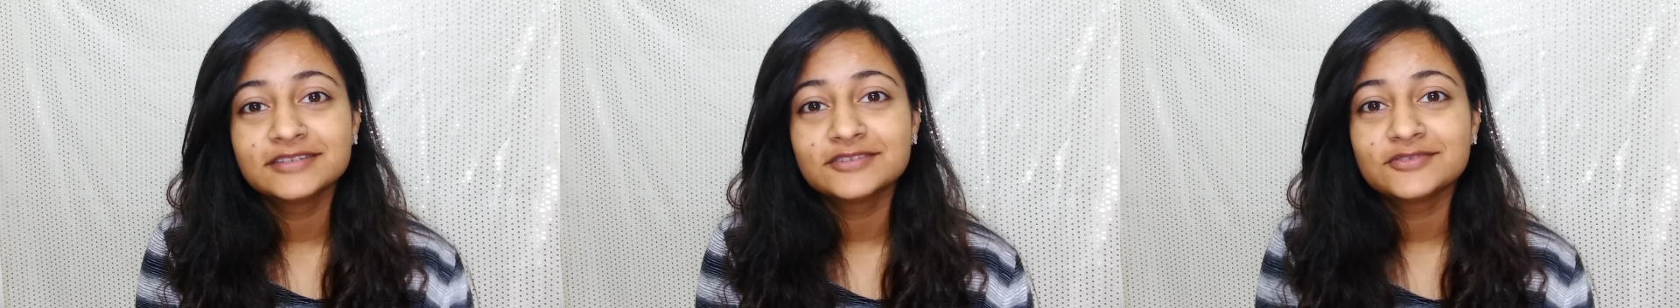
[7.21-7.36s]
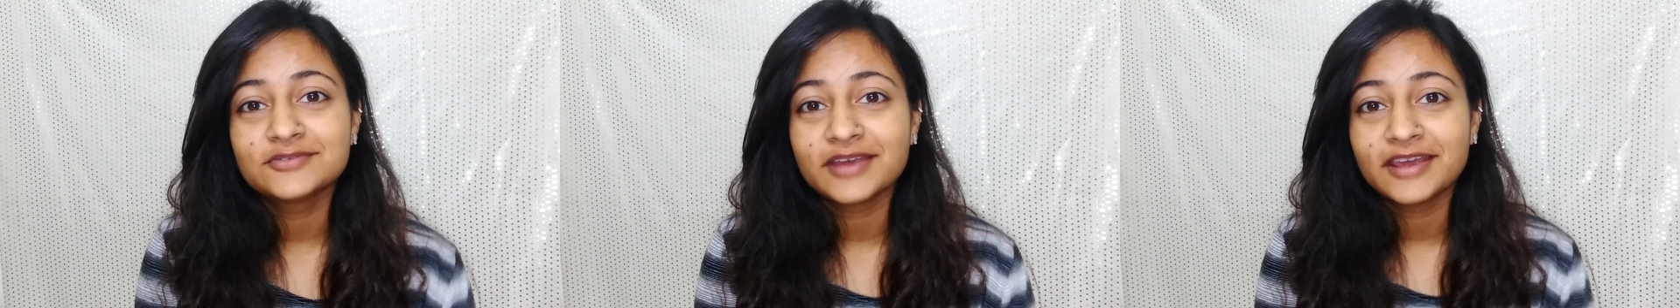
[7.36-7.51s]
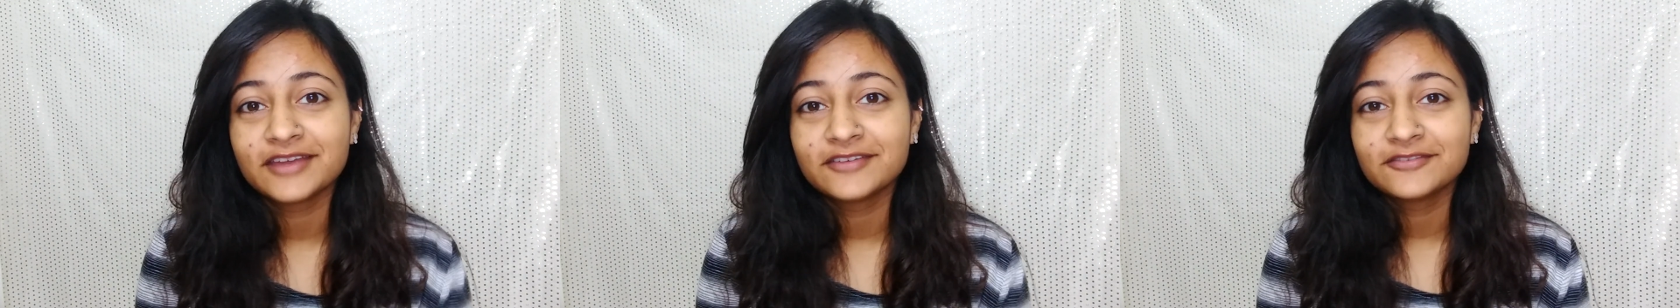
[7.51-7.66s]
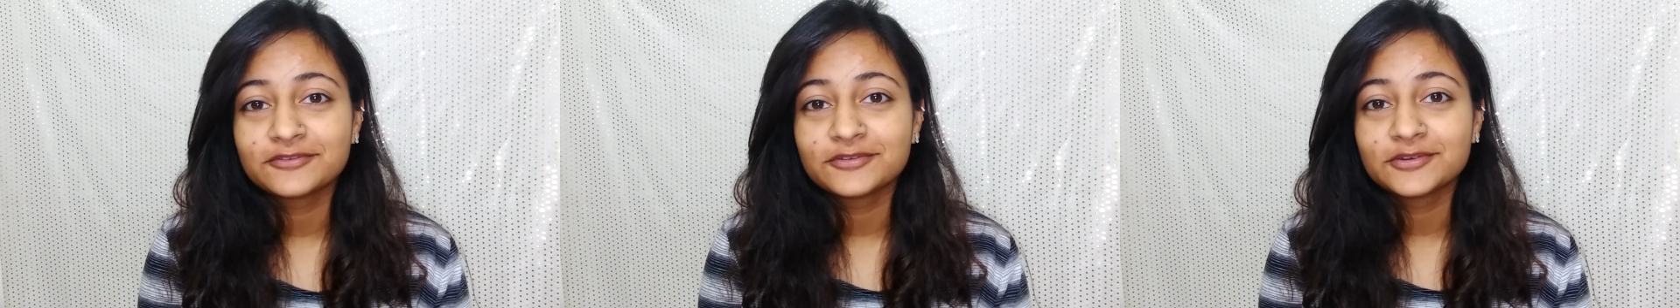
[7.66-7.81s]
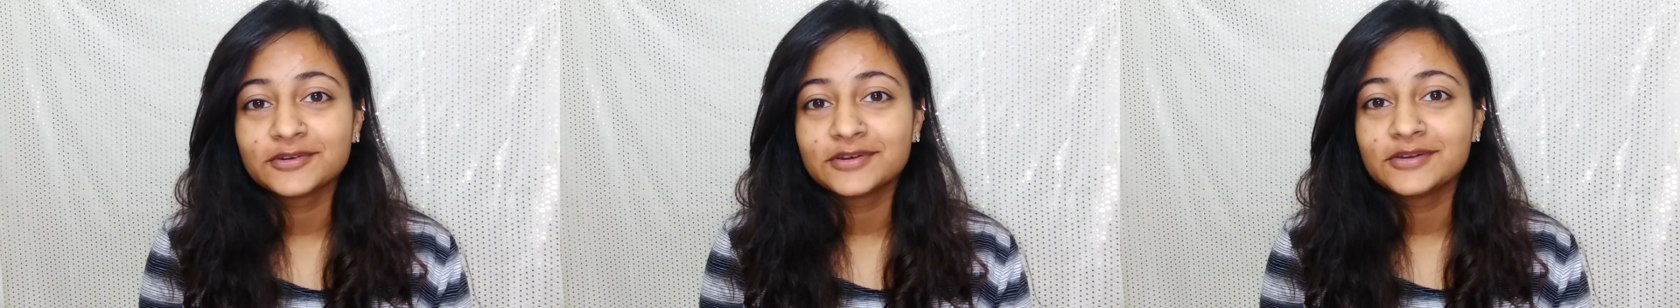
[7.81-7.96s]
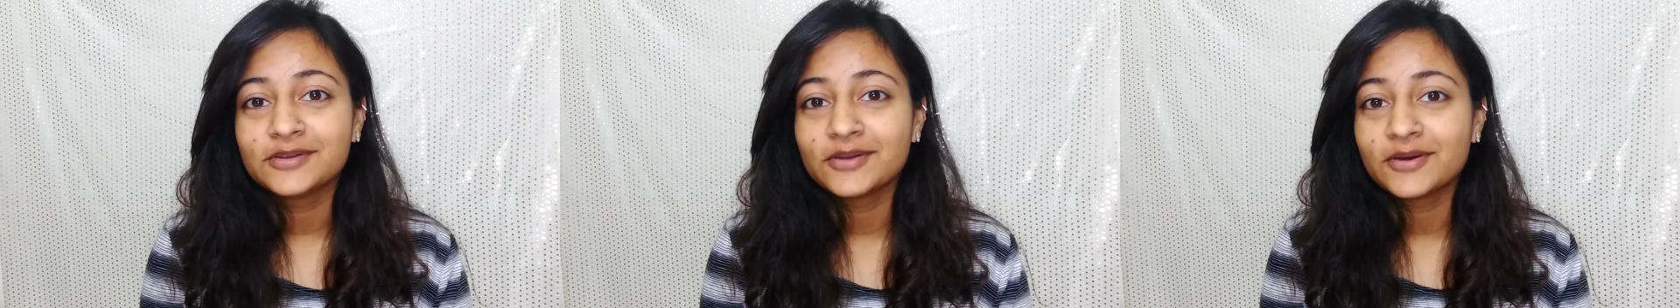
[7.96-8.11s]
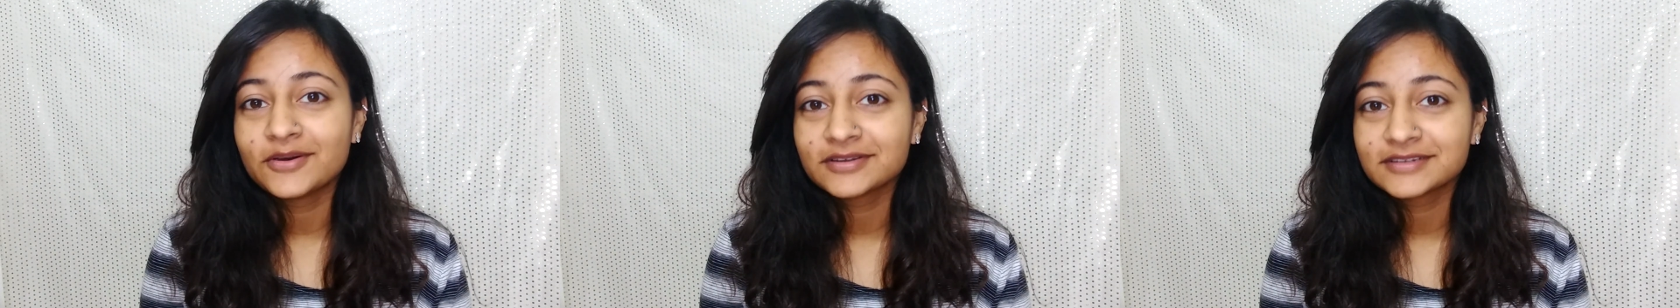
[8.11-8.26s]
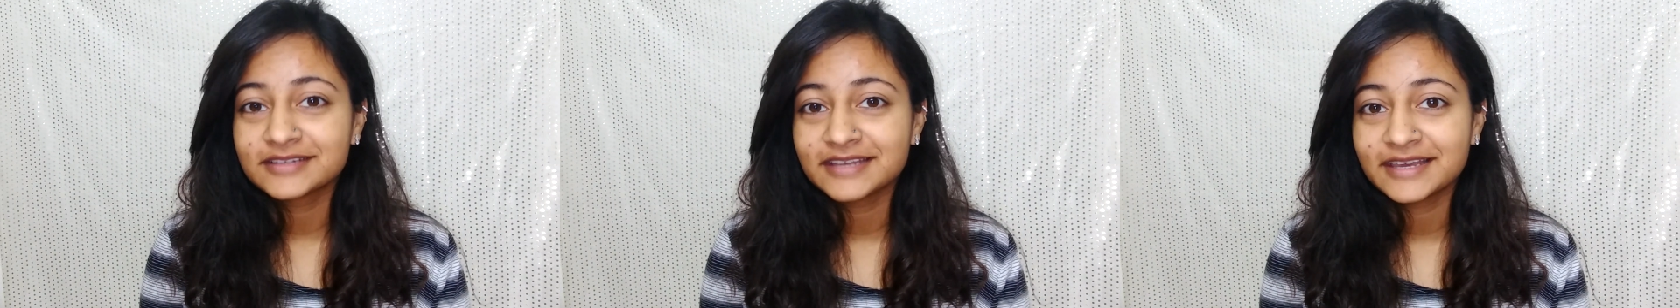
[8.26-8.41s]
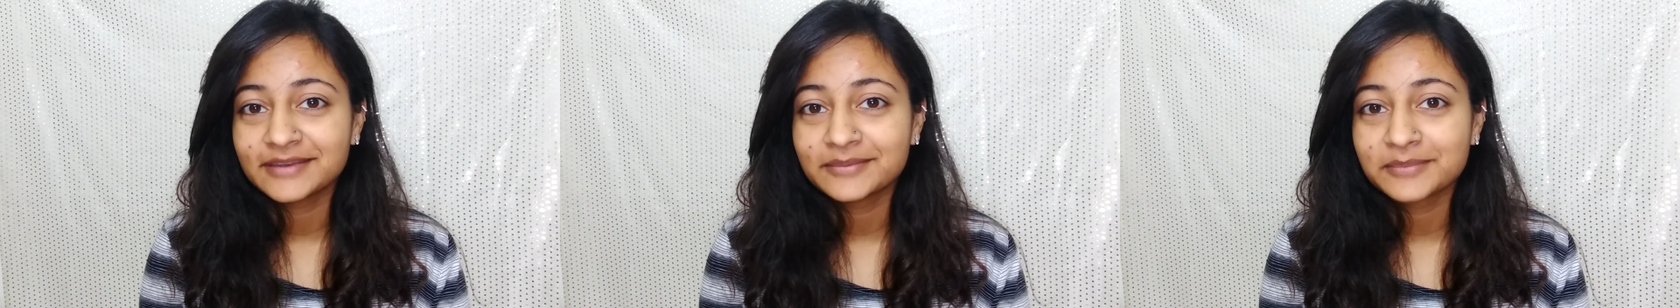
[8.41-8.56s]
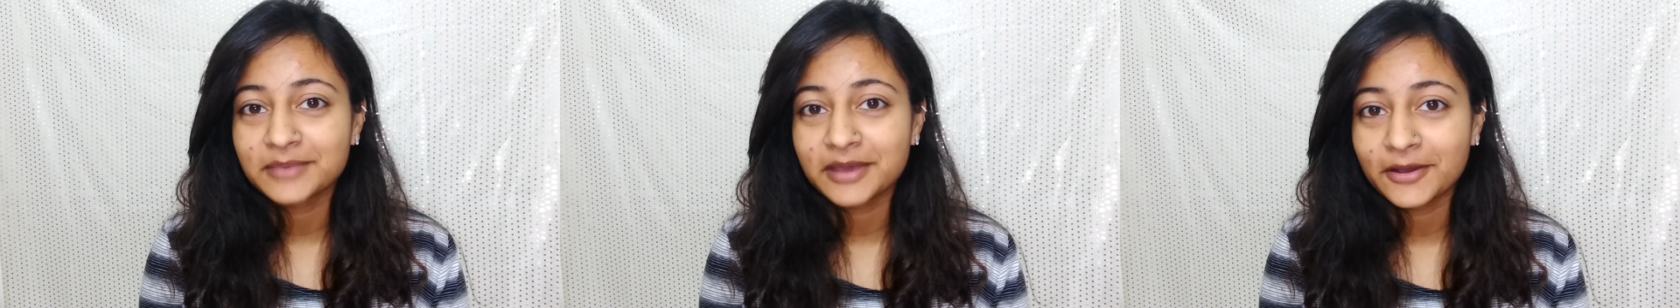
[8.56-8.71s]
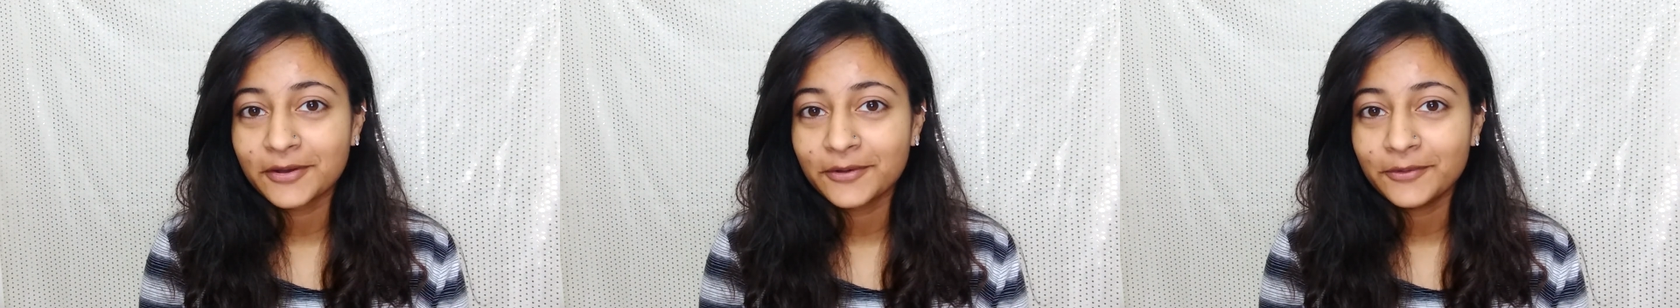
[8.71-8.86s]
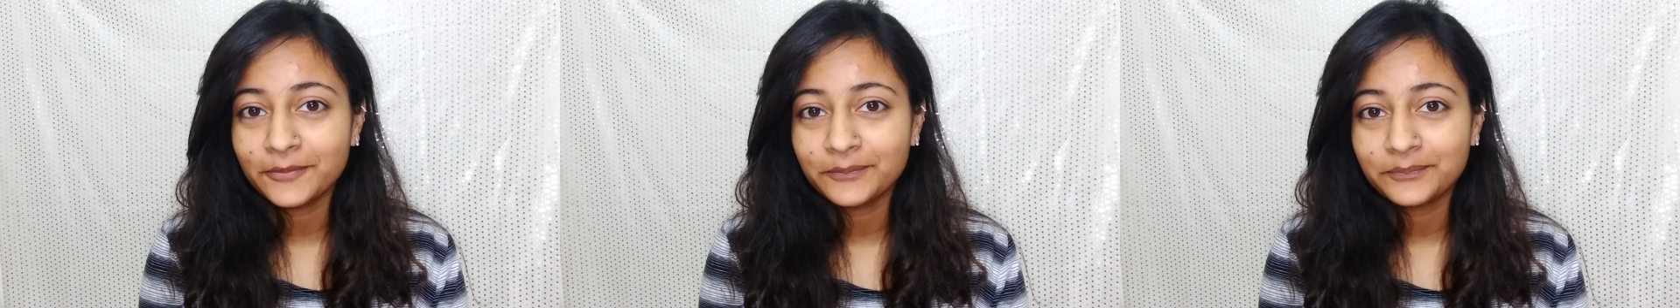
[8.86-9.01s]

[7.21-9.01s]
trend for a long time now.